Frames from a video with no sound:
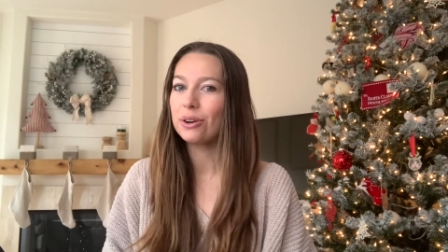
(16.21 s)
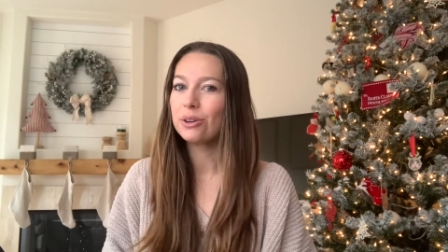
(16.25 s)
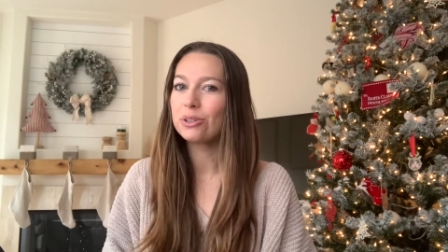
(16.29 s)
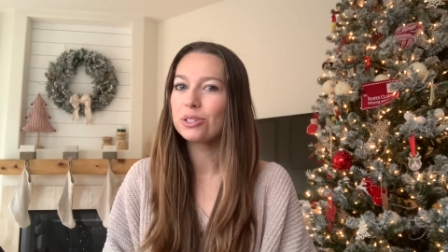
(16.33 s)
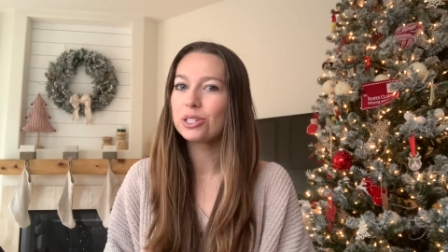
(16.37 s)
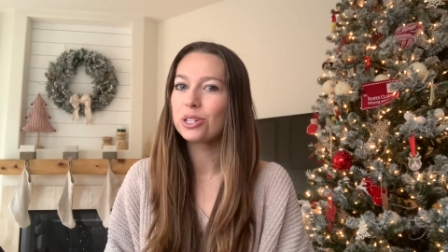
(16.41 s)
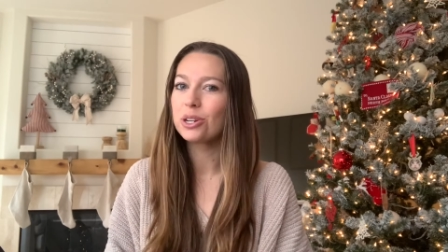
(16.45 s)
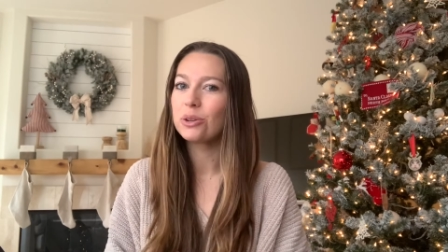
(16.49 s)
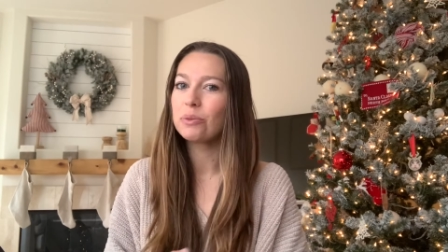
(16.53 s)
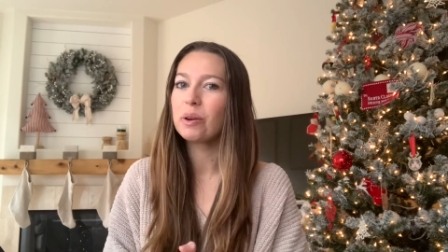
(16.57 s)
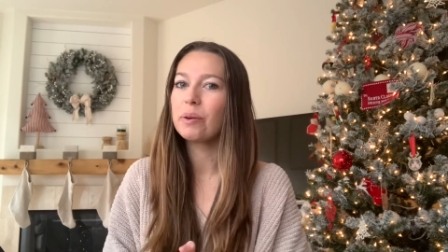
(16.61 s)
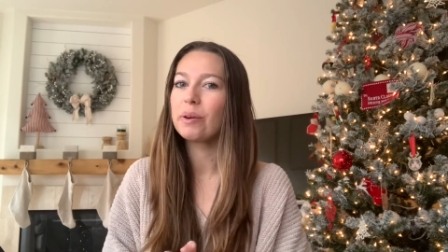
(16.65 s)

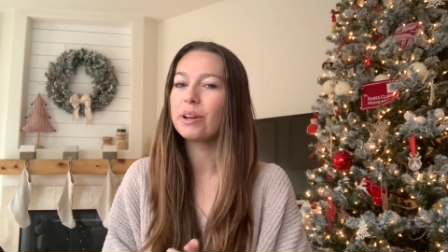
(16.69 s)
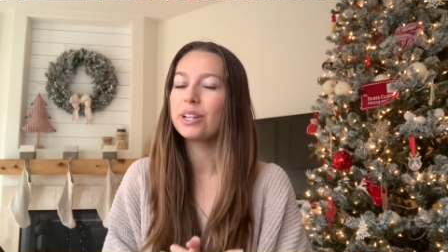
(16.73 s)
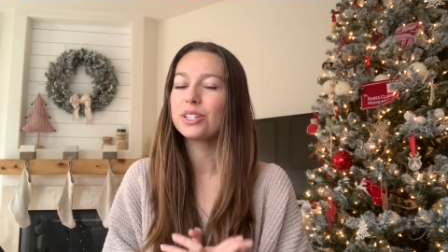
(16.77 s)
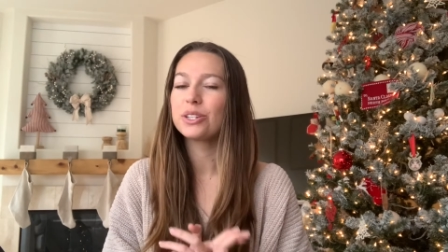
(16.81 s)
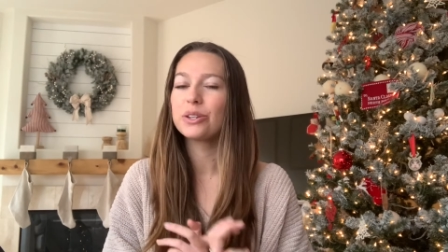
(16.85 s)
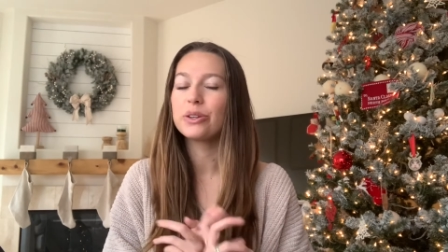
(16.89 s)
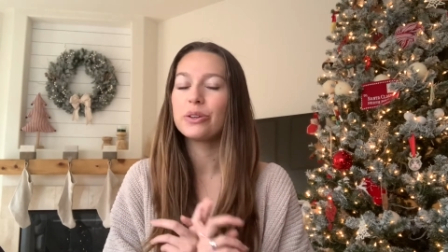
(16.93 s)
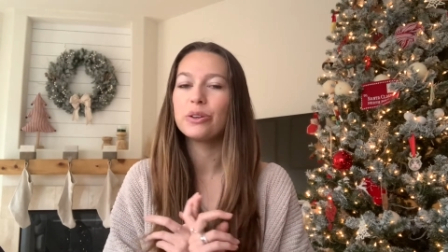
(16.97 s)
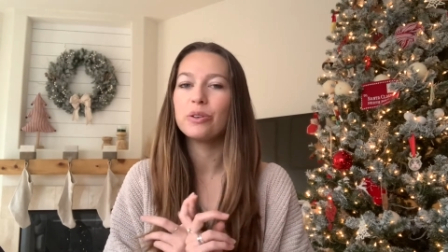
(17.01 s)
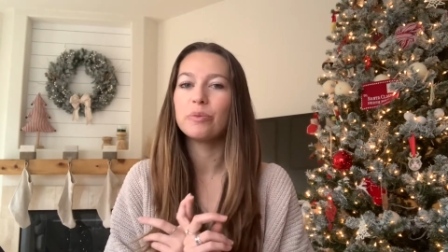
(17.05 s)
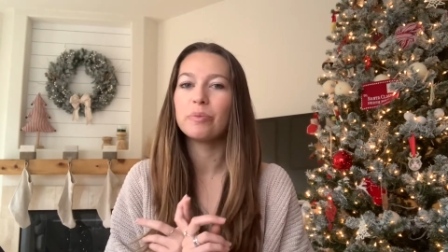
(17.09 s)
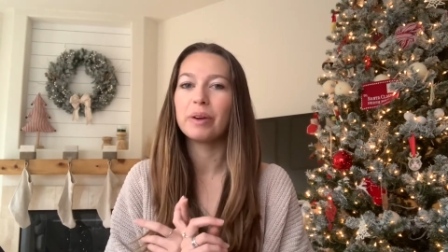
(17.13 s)
So we went
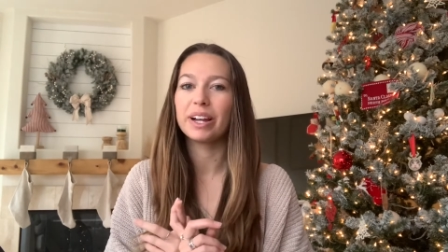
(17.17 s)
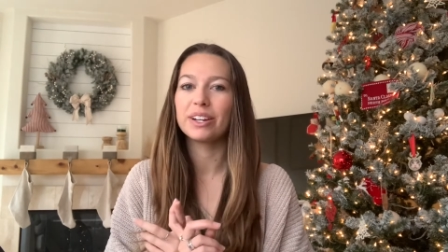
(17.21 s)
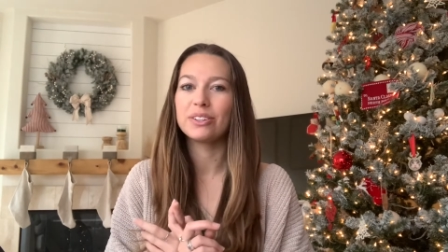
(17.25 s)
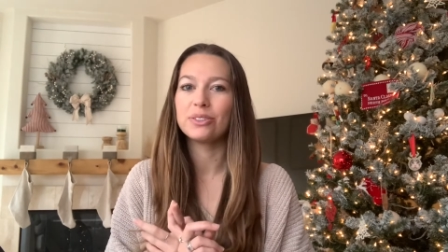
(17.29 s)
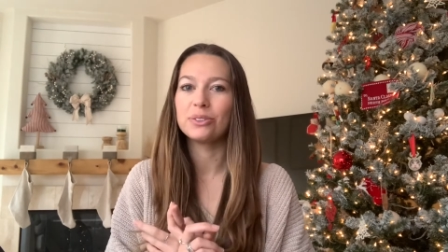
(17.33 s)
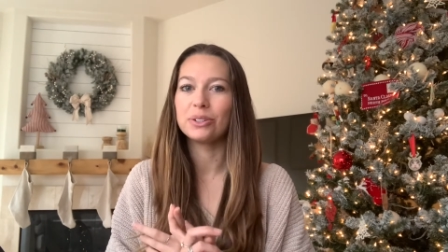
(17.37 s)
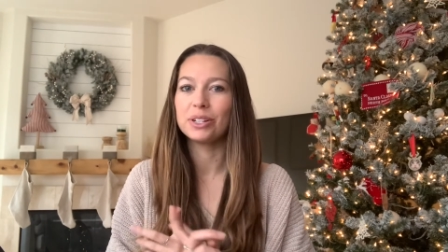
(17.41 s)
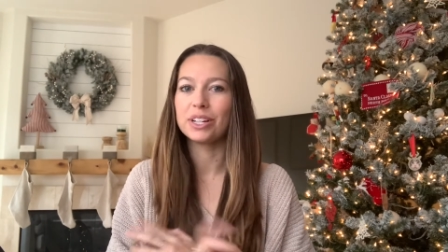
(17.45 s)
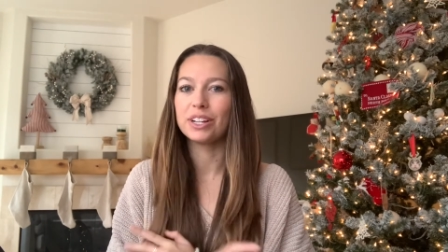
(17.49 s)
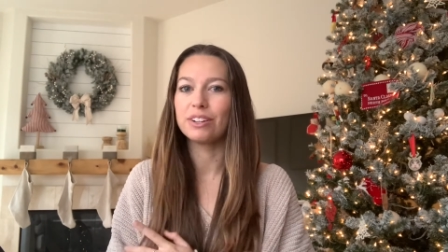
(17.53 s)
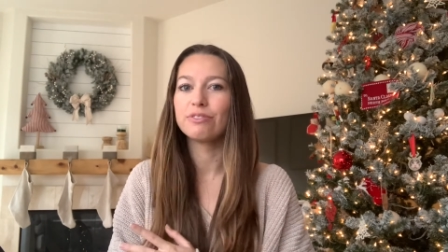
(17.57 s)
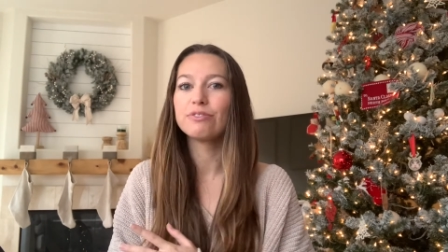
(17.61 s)
to
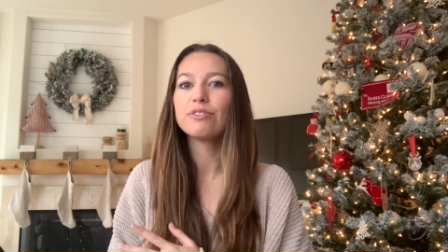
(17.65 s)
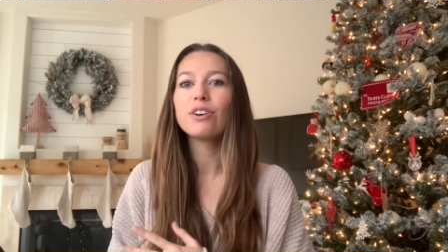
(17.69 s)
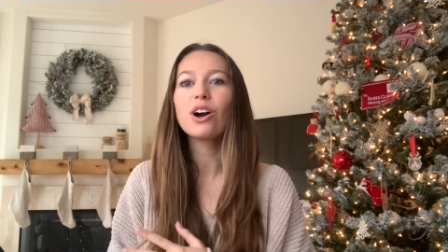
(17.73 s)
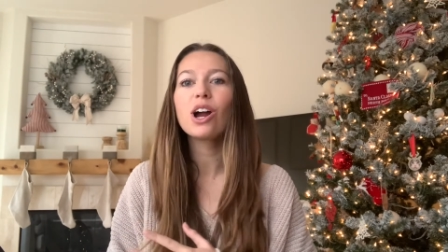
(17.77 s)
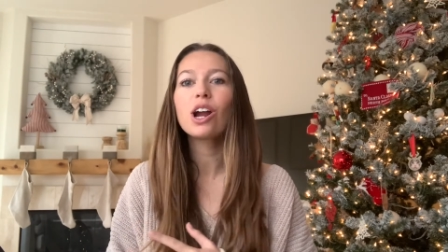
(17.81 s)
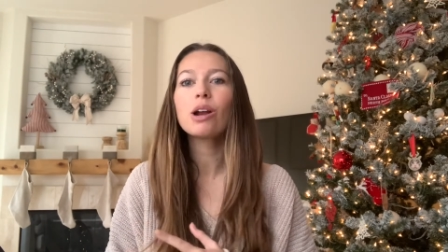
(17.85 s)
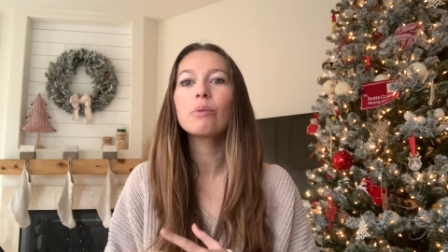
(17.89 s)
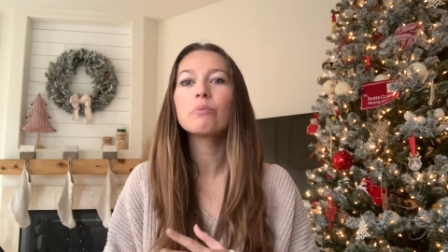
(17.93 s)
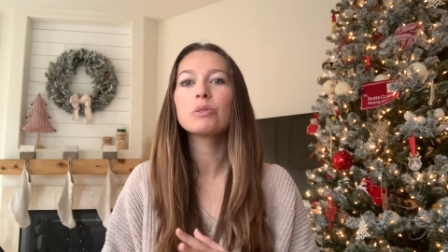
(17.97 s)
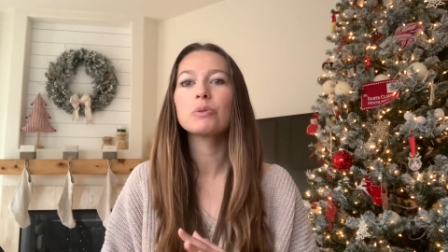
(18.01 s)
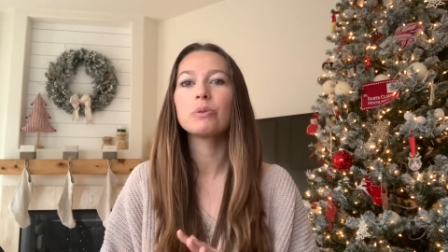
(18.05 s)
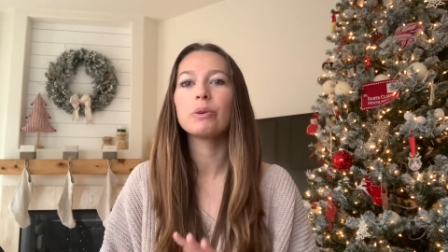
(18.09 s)
Magnolia
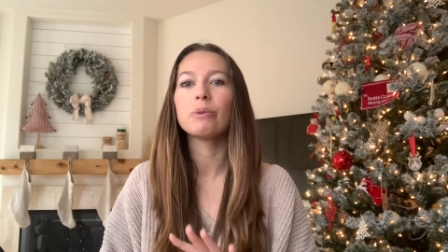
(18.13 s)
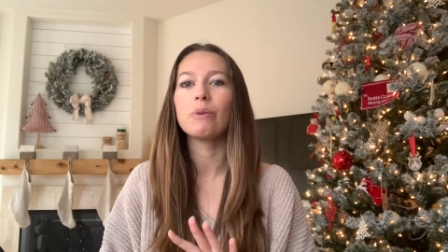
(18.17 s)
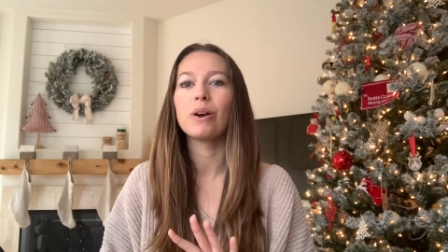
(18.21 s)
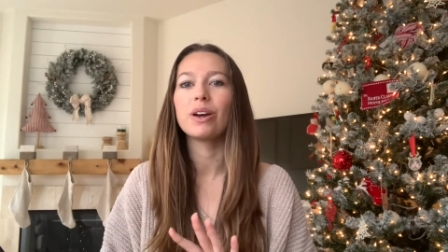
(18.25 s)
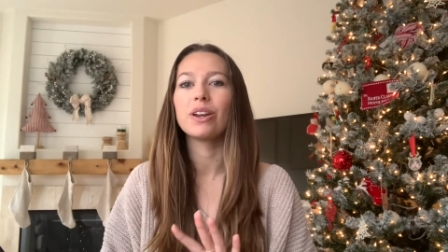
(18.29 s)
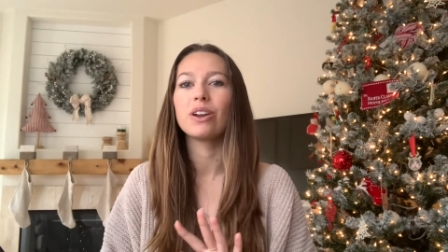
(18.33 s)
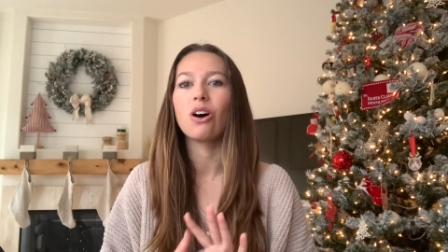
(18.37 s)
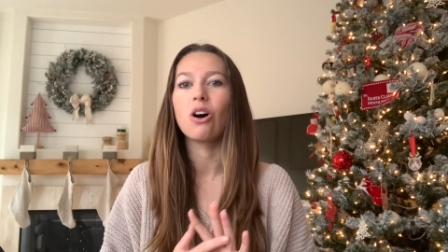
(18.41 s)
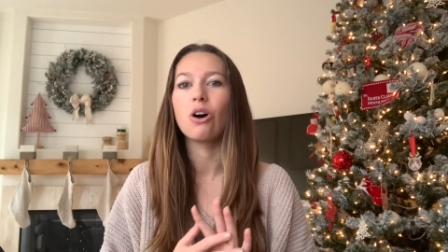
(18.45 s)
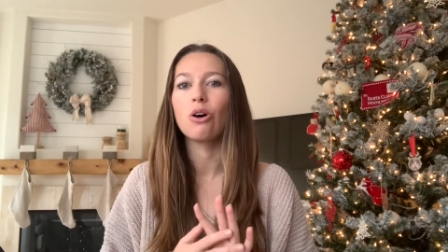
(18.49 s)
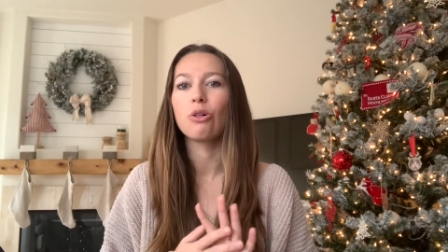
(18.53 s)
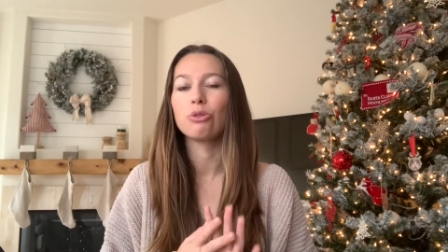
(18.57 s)
Farms, we went
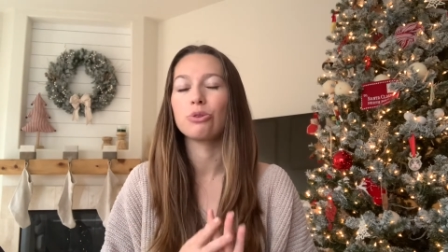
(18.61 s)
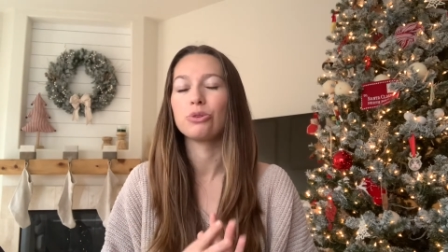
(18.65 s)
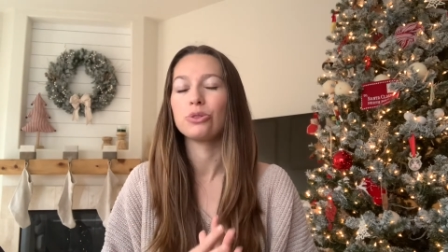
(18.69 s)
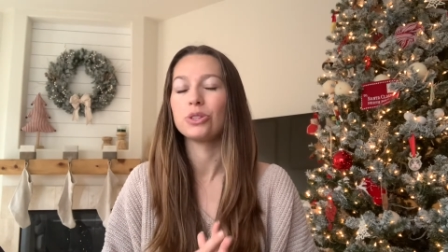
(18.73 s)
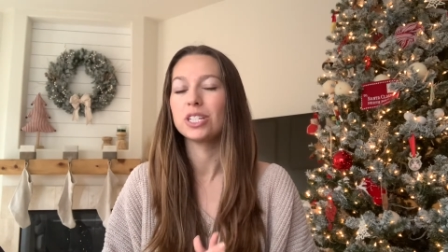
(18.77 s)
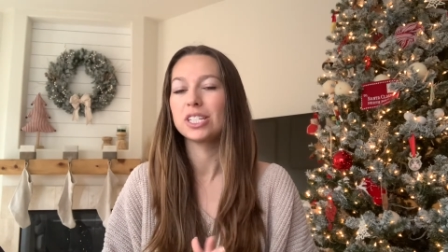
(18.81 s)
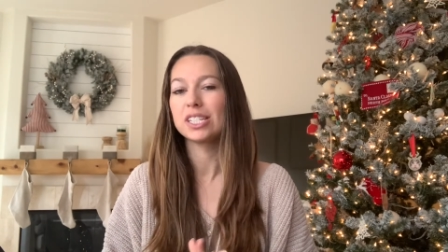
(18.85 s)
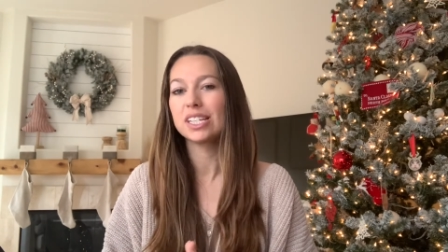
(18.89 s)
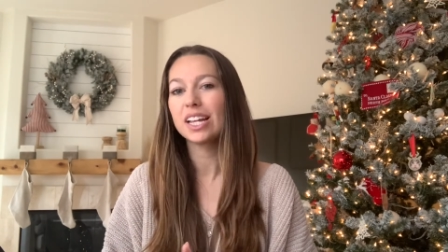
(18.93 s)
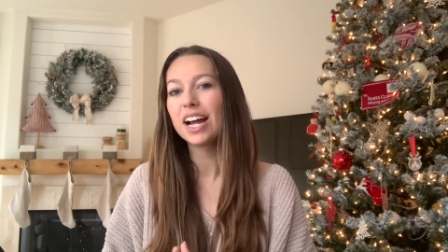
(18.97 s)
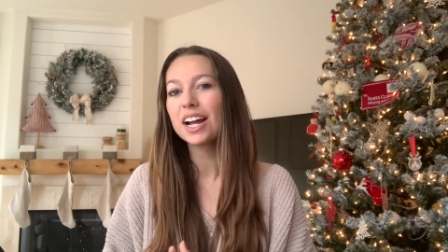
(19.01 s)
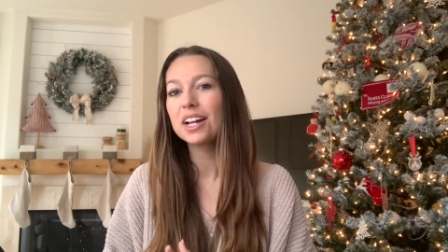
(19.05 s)
all through the
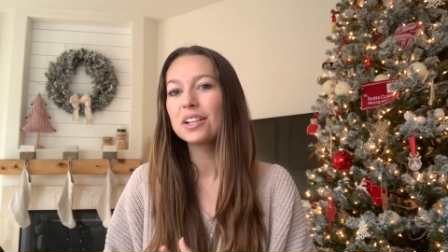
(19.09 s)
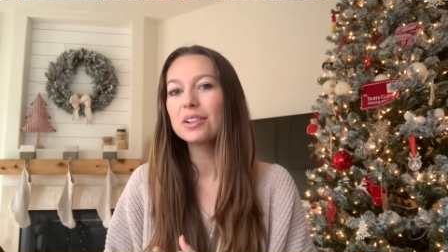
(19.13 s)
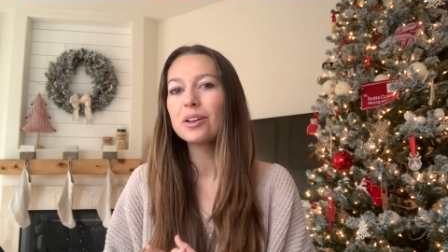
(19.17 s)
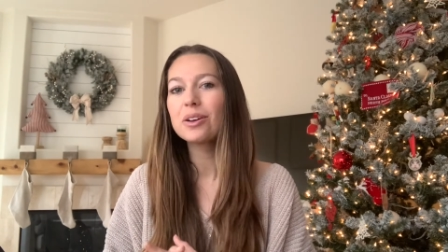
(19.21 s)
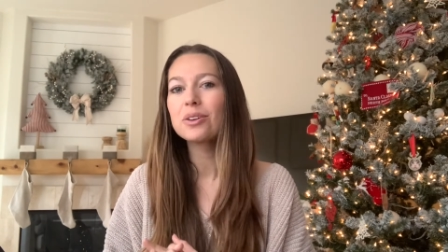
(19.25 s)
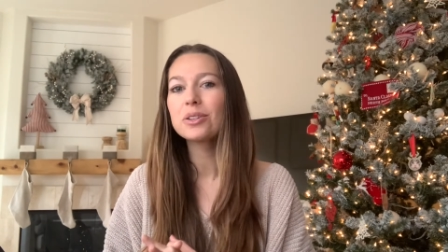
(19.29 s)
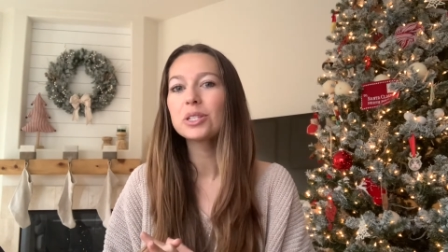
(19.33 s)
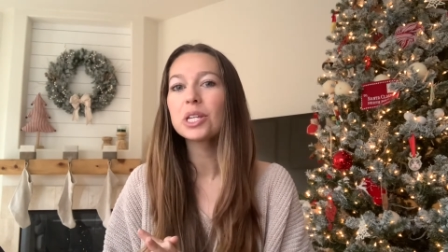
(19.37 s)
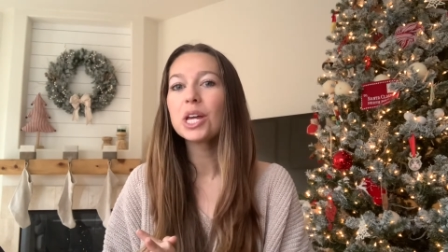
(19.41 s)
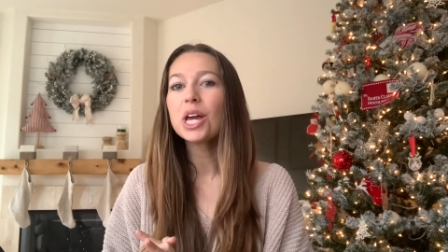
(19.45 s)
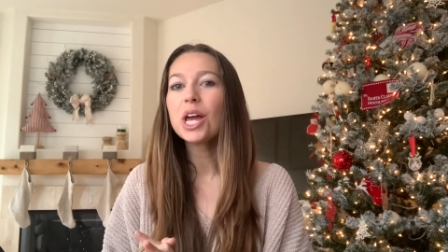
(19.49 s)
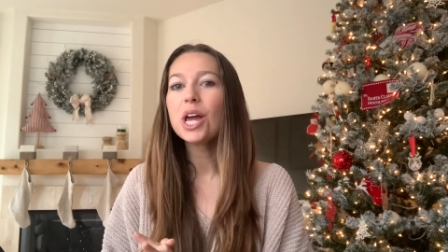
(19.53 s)

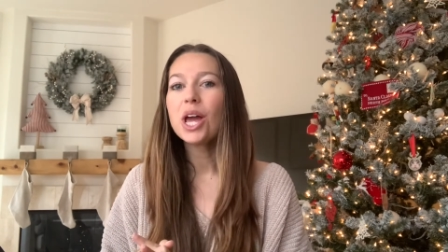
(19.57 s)
silos,